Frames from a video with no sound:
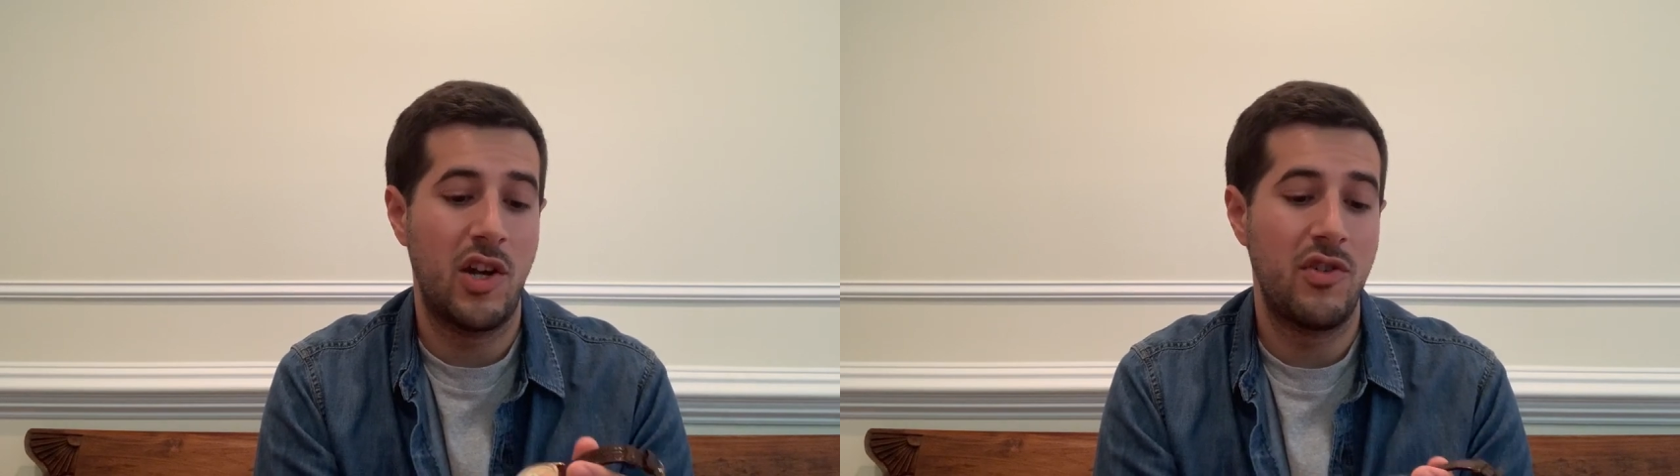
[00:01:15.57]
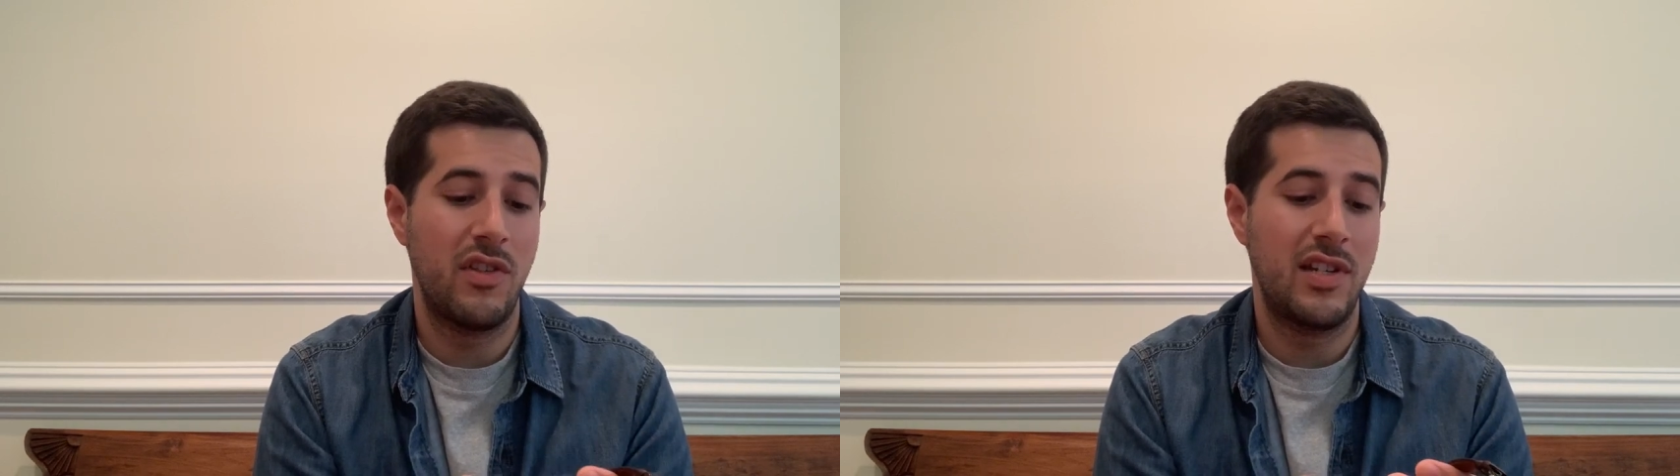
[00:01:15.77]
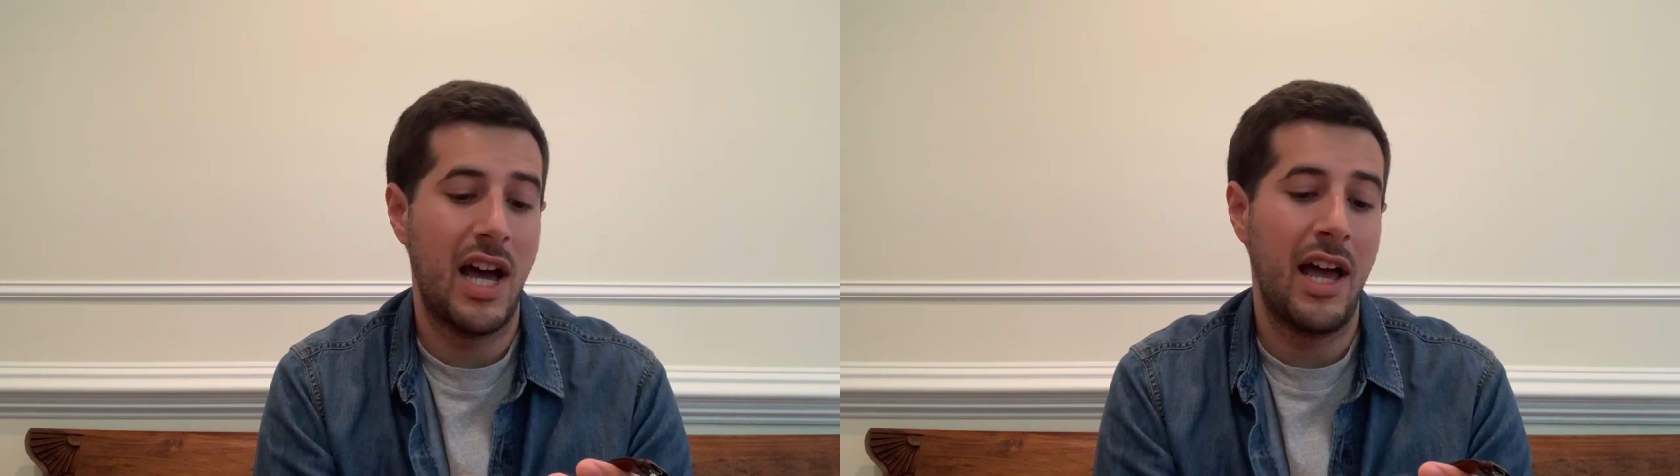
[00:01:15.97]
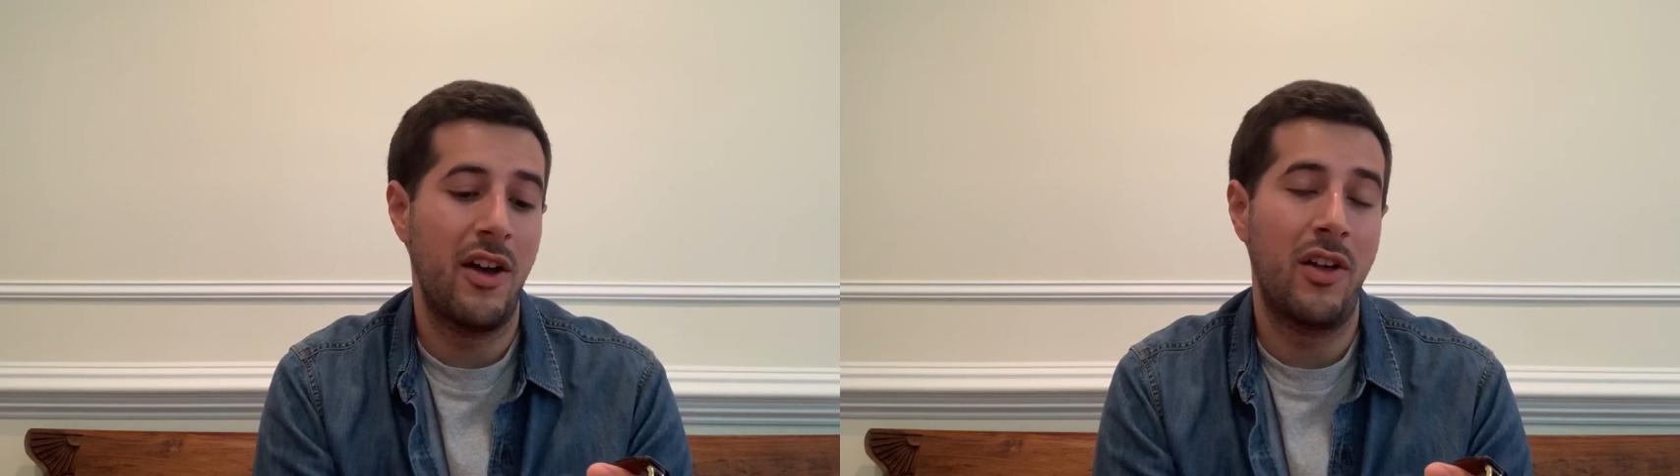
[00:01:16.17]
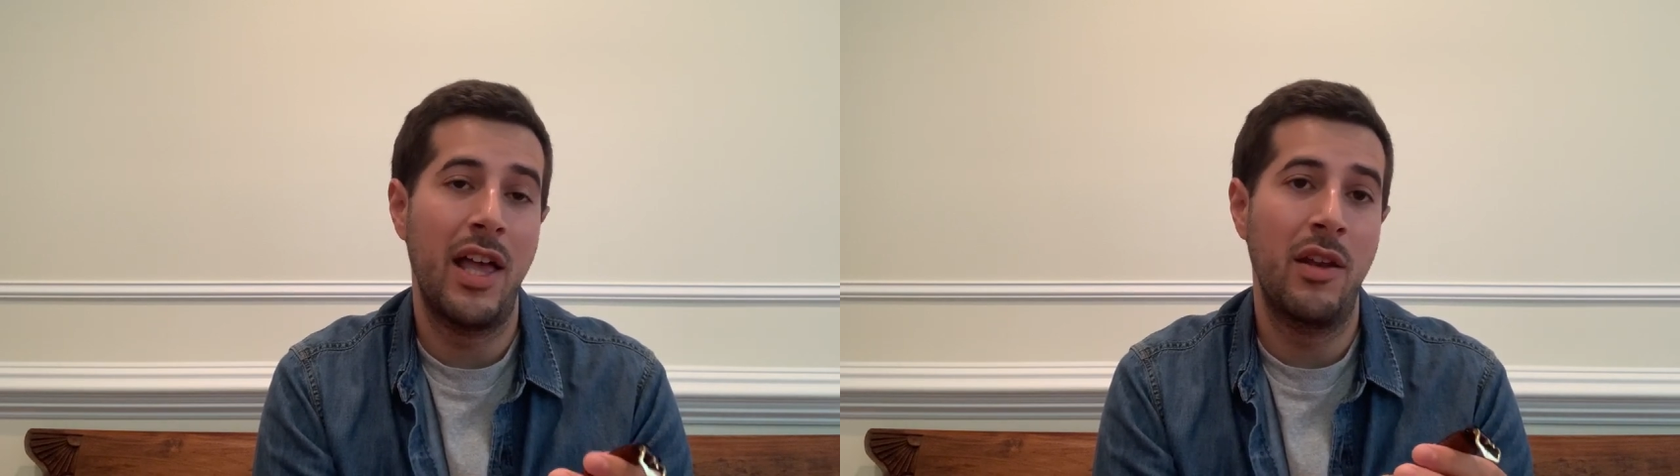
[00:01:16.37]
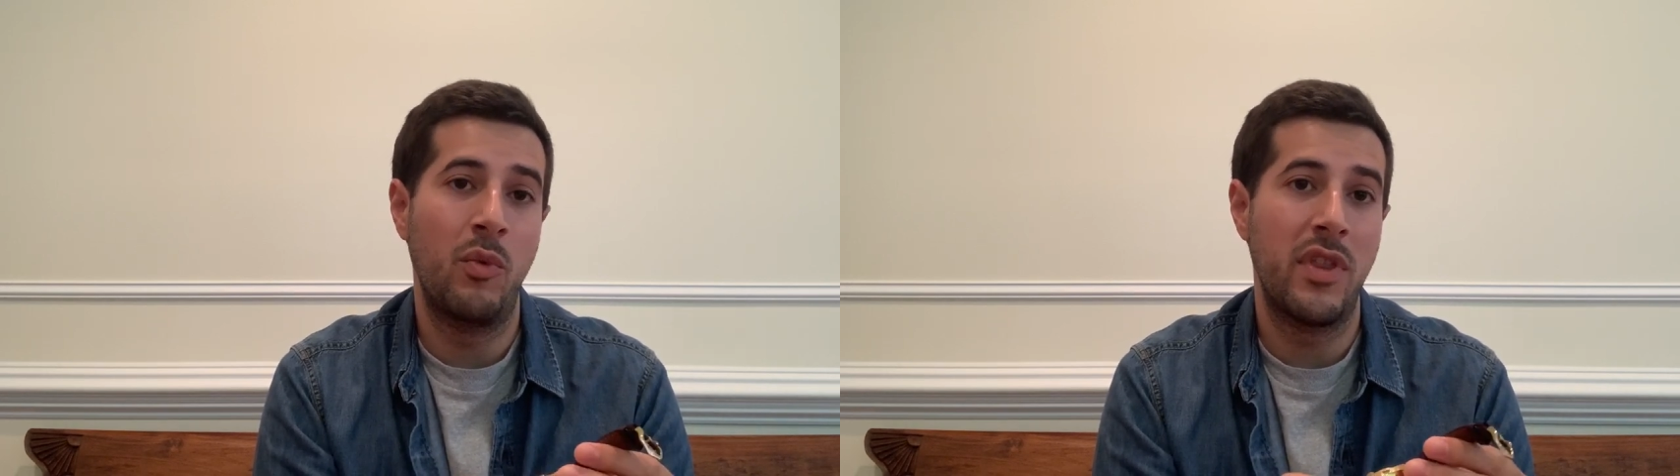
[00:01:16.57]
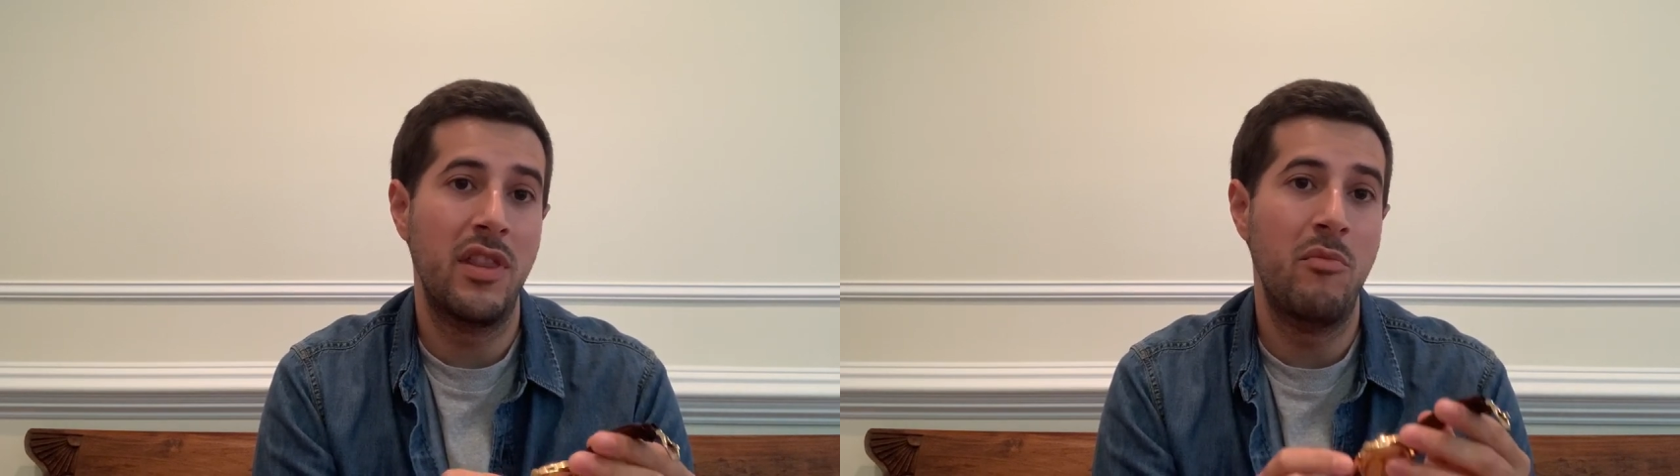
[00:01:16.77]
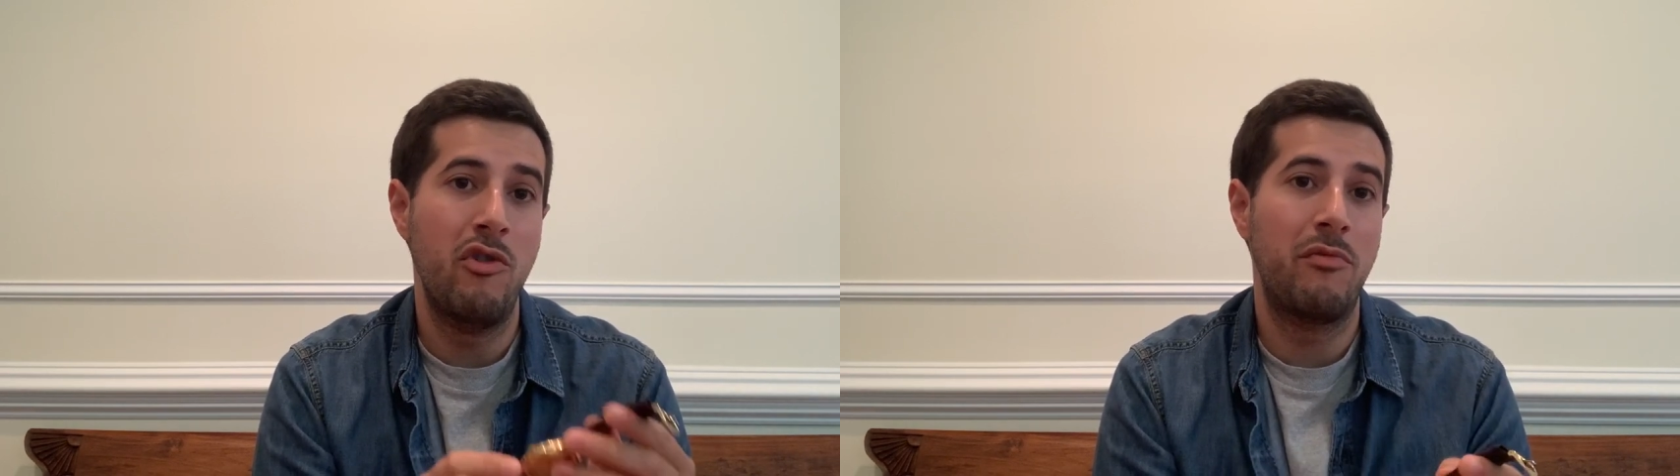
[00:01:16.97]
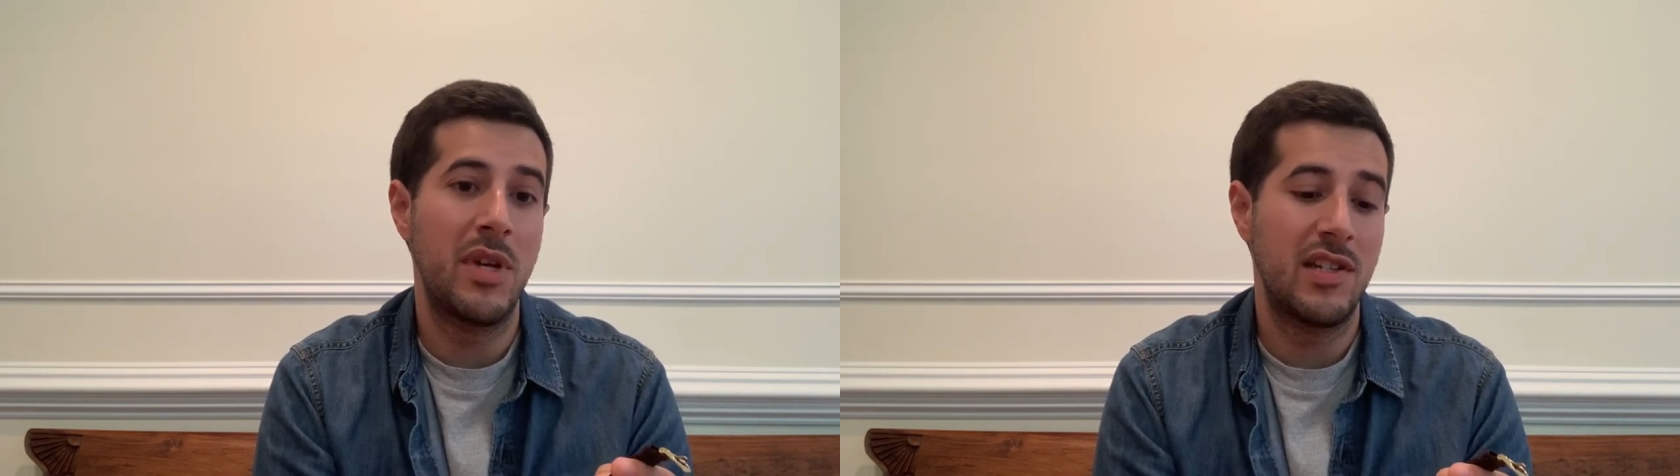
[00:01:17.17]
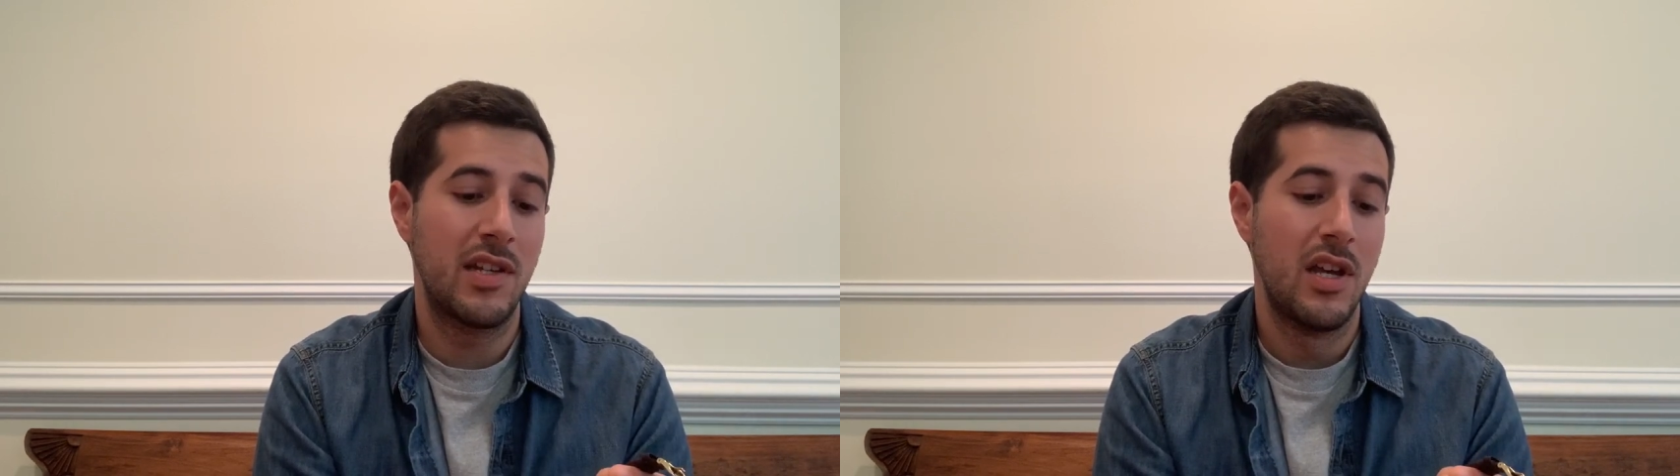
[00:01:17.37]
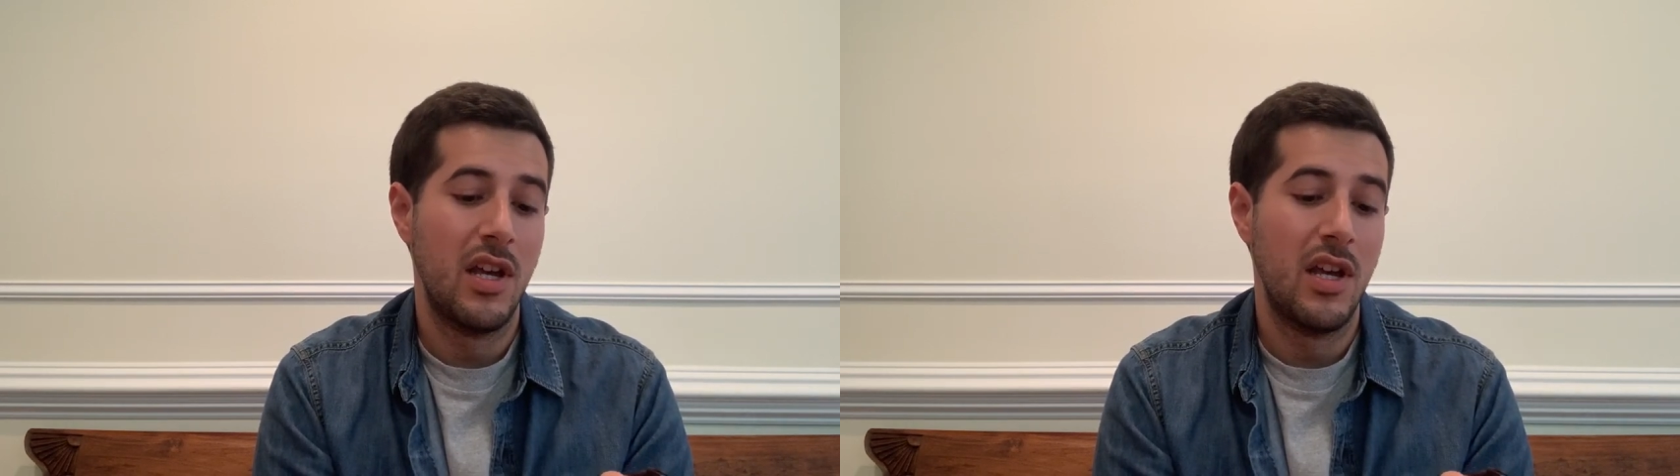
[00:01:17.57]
under the dial and within the movement.